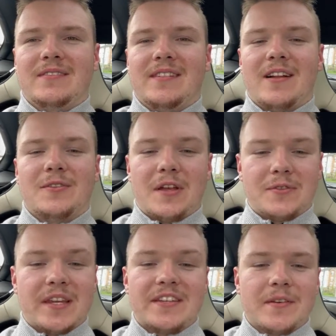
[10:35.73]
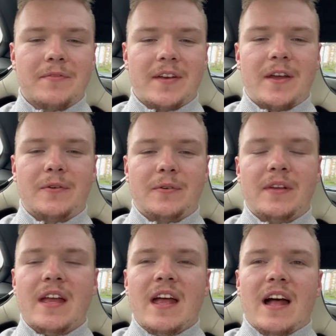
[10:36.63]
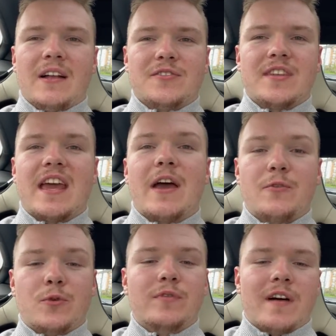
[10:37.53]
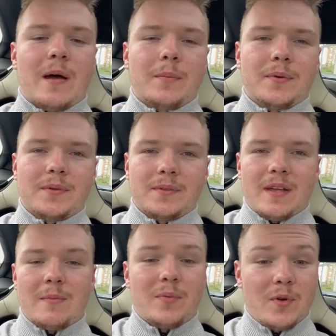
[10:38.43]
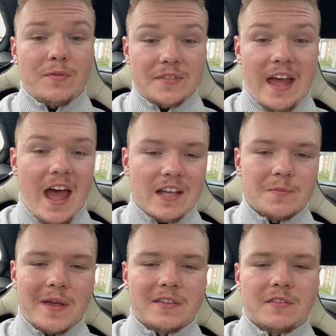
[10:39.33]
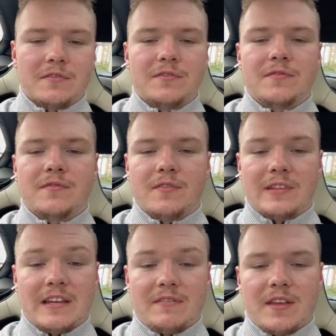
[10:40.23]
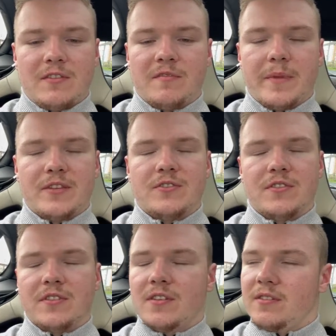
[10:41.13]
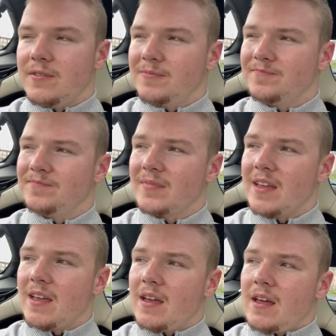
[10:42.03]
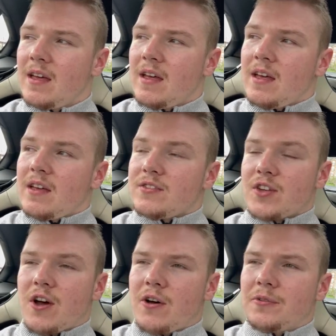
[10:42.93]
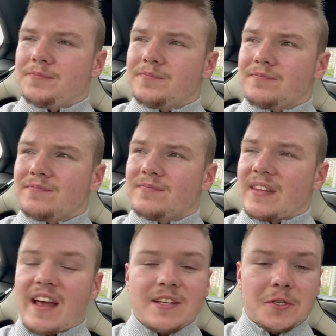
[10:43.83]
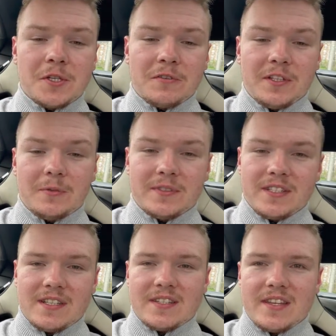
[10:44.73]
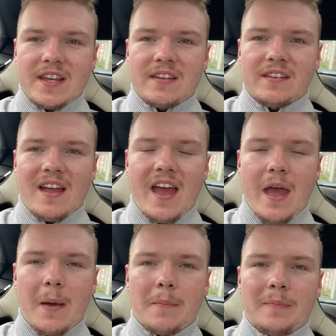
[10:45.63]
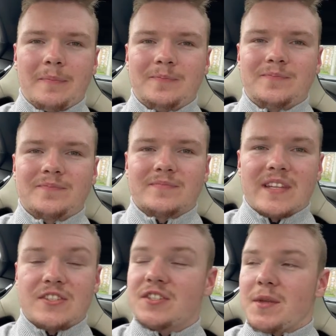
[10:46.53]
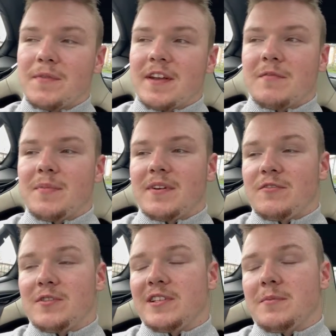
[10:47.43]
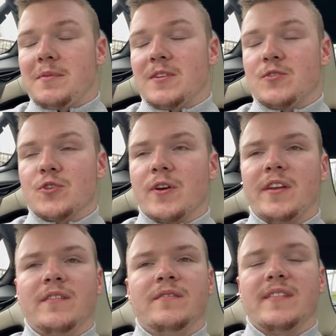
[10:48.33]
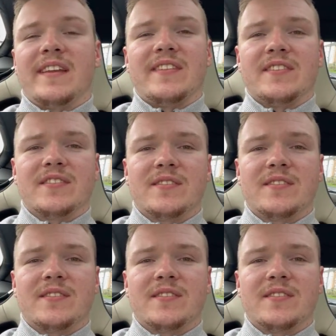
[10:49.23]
I'll say something I'll say how NoFap improves that aspect of life that you've mentioned. So that's all I really wanted to say. It's just something I've really been enjoying, and